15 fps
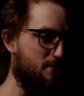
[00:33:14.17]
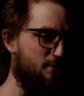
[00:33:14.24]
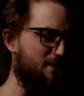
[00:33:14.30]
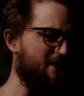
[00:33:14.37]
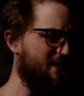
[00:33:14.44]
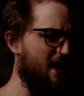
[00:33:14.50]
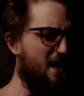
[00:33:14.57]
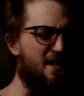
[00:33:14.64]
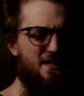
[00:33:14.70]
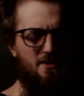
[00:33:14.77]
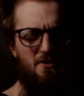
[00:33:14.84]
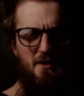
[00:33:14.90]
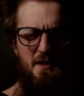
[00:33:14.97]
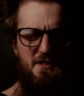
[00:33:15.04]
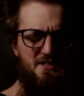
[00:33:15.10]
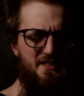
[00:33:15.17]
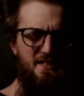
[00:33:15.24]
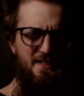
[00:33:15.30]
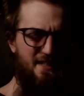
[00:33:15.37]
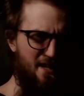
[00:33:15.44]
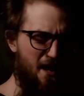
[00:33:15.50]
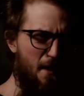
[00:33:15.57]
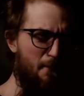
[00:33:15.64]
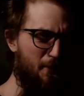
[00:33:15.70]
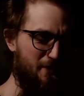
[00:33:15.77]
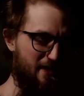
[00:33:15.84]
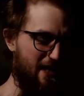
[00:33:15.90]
Well, they can't. I don't actually think they are pulling